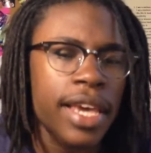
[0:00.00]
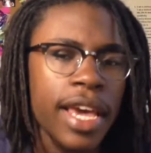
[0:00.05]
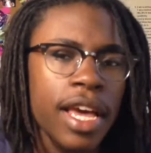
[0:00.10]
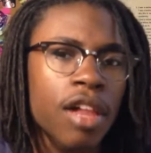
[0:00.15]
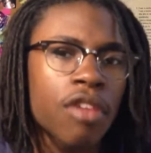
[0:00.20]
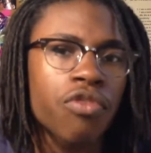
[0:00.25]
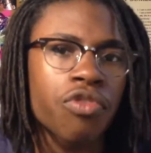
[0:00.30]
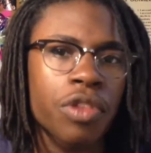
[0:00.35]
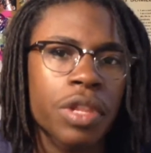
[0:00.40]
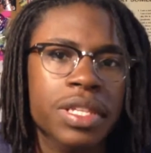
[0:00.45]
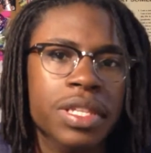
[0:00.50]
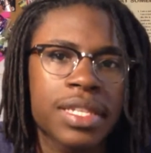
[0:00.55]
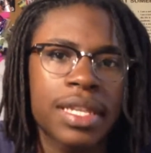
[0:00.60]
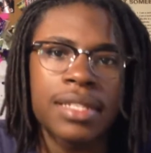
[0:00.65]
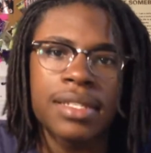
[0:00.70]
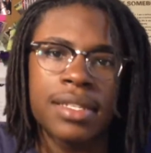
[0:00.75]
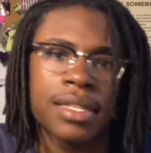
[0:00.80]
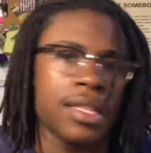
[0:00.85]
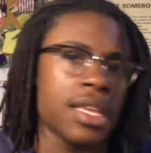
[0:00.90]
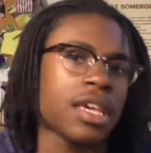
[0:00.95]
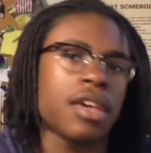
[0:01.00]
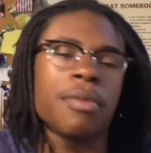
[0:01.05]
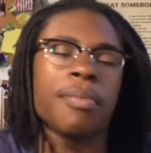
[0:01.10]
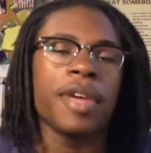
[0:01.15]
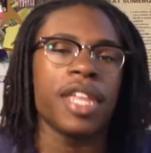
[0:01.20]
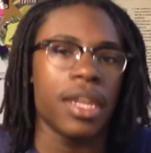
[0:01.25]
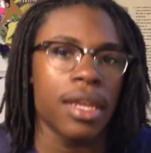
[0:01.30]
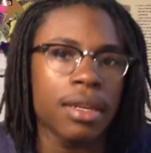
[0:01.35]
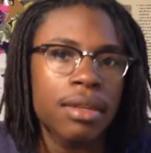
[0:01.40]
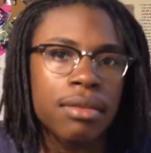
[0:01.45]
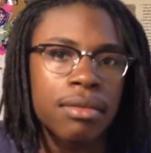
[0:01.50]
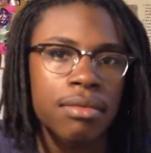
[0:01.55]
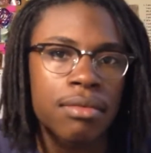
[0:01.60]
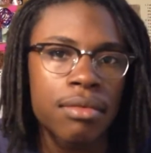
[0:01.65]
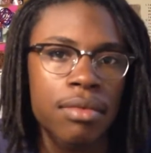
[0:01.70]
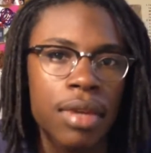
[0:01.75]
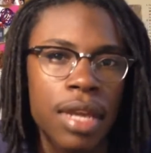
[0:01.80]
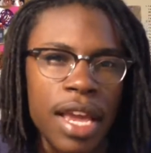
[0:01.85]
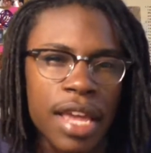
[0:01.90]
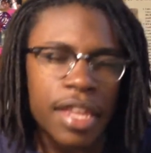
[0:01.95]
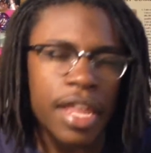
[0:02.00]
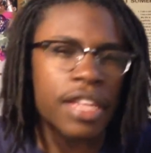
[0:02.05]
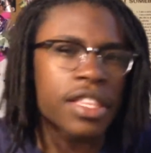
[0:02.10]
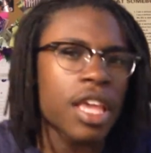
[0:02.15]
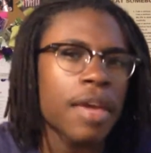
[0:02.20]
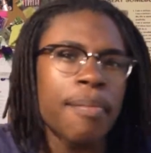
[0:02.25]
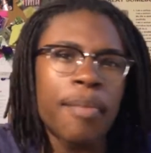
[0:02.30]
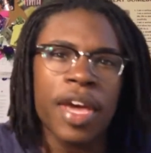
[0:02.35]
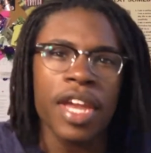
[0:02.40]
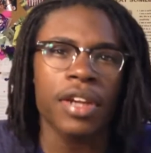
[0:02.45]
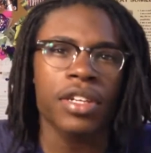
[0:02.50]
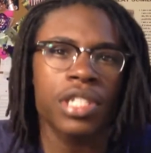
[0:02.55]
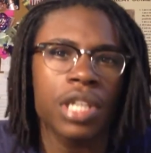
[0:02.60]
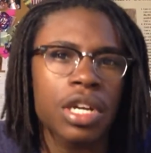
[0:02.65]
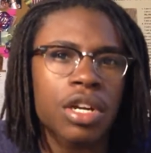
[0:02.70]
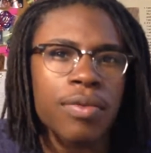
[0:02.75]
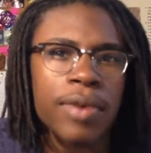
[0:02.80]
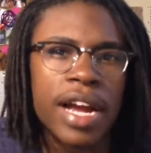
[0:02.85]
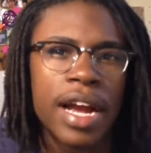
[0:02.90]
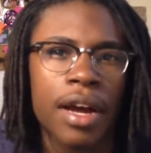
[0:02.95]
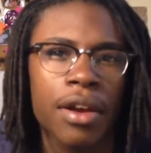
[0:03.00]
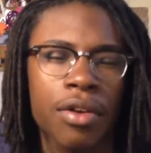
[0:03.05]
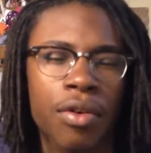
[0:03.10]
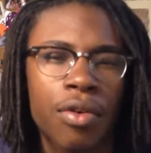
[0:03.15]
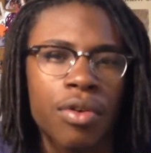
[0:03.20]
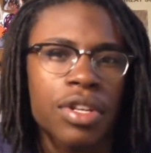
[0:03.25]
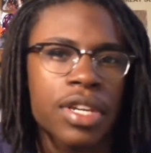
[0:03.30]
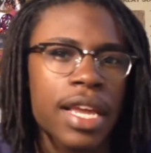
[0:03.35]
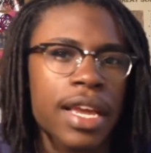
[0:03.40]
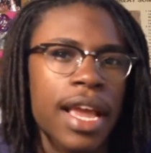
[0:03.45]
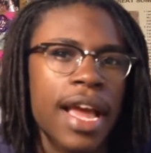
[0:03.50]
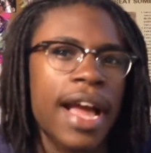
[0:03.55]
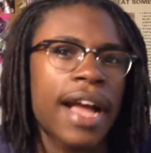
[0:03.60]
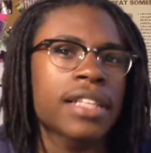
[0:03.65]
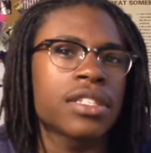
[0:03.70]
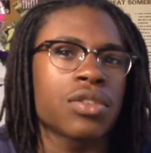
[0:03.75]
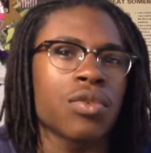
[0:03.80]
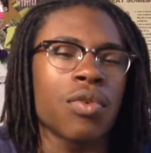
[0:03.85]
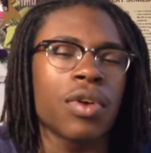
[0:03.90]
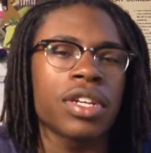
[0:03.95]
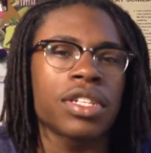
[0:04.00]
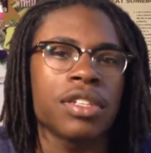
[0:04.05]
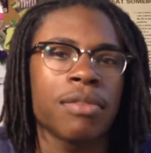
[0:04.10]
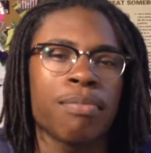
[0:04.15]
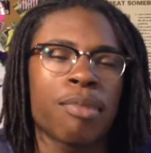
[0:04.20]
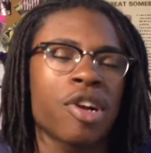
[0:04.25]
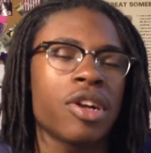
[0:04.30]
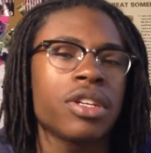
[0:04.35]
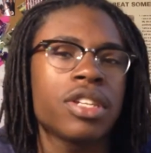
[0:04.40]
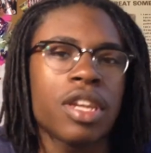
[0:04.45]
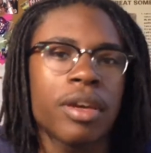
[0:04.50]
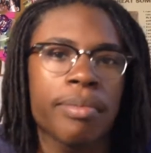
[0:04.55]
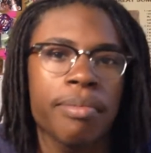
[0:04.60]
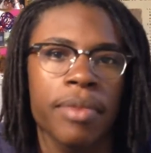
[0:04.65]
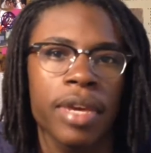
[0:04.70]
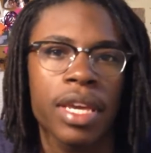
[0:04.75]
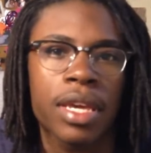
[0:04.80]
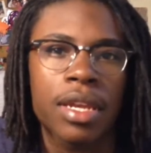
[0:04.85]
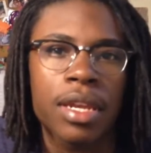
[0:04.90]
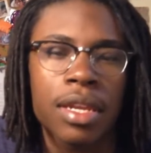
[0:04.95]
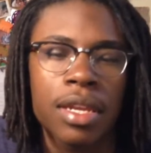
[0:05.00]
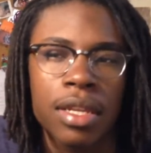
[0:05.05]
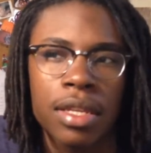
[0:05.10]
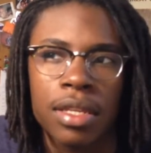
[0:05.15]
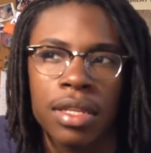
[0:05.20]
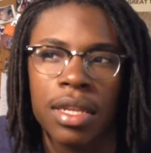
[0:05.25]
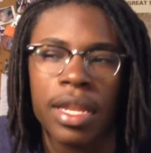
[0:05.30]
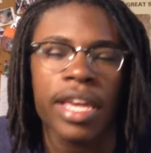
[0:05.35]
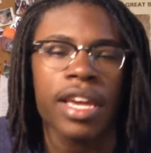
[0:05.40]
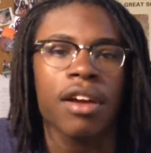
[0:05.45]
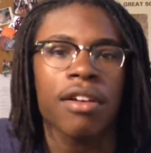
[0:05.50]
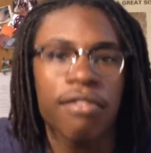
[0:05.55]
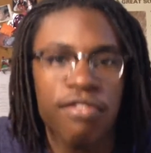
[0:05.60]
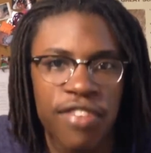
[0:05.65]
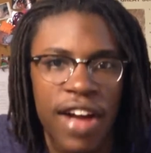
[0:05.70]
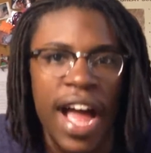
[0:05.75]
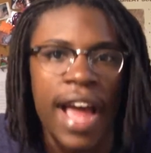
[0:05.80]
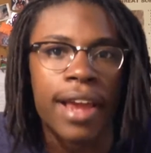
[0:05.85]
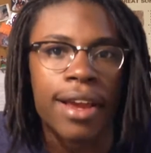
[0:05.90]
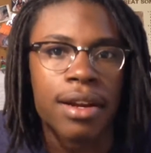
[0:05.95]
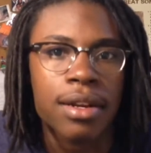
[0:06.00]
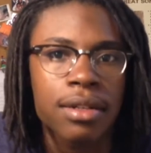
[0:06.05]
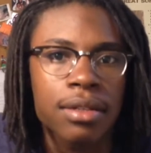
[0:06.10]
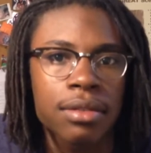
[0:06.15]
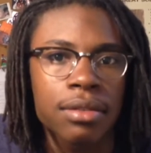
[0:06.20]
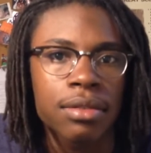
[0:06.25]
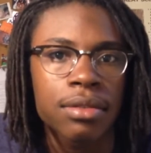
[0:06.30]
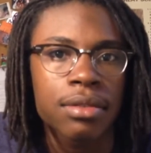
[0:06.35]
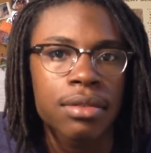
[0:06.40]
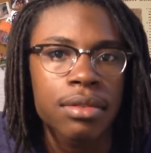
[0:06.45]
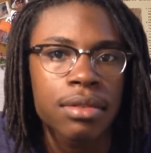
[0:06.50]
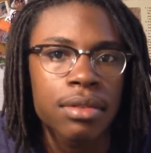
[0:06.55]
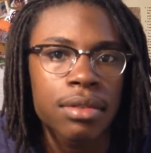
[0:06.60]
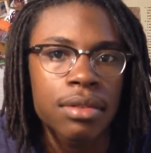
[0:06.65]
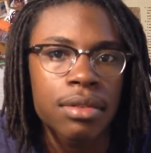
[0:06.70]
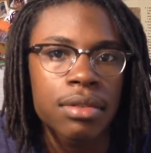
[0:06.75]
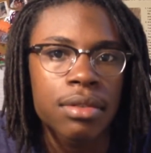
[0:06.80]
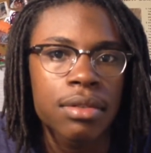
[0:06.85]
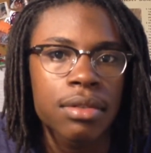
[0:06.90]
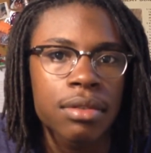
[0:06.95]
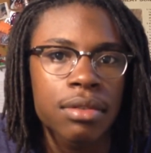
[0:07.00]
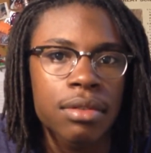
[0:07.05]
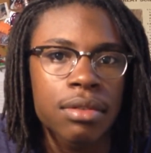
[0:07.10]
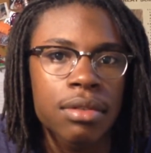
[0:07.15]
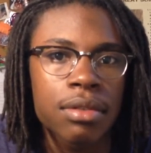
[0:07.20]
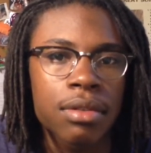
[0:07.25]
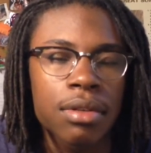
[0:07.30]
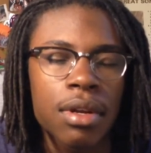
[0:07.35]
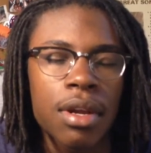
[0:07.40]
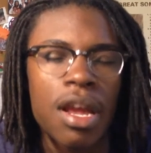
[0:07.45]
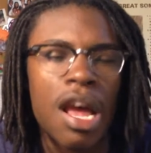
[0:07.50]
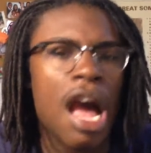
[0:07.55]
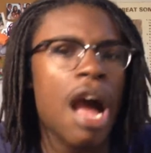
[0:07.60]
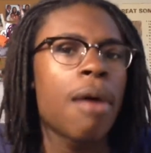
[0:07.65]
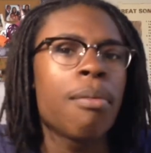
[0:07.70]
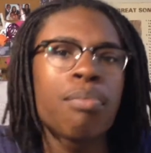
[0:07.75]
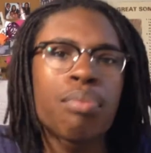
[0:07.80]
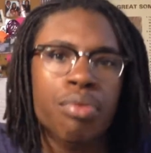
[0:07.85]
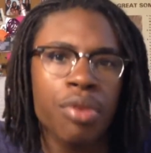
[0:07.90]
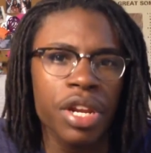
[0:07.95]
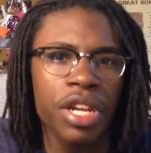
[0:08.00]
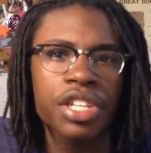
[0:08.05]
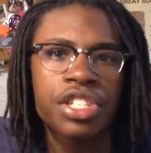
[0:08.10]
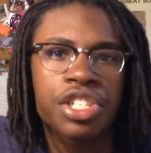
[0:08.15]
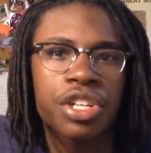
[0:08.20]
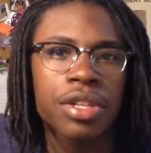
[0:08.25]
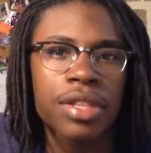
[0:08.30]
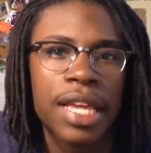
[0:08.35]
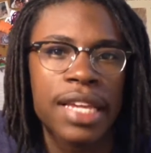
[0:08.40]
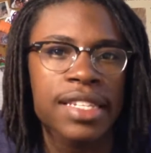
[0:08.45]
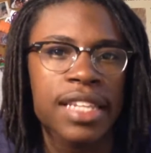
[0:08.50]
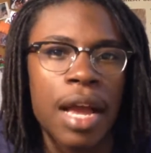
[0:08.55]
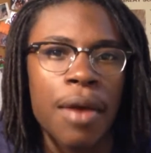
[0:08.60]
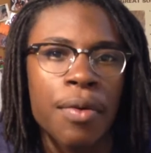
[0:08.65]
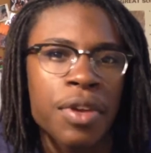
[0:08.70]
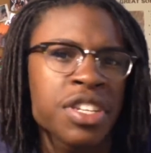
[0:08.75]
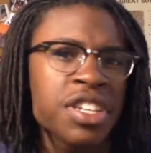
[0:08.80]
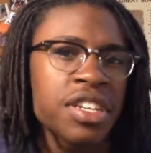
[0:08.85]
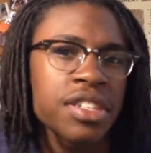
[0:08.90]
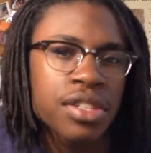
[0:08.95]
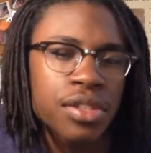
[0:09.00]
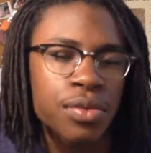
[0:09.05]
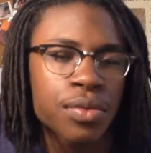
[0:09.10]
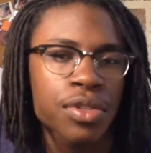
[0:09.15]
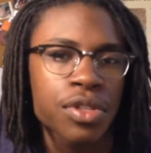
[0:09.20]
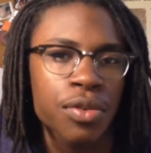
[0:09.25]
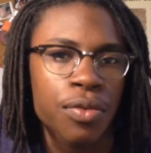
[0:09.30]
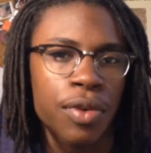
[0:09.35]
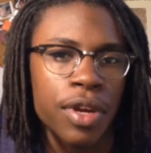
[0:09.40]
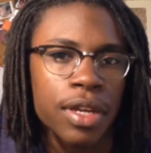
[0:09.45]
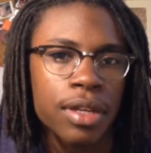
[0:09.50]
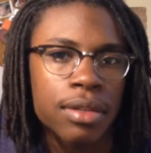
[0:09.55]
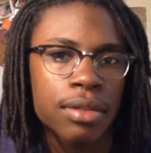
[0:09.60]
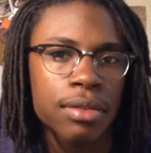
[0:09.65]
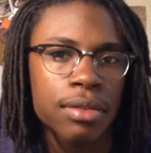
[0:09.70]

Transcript: hell for the sins that they committed and that they better turn around or God's going to burn them in a lake of fire. I'm pretty sure that's not what Jesus was doing.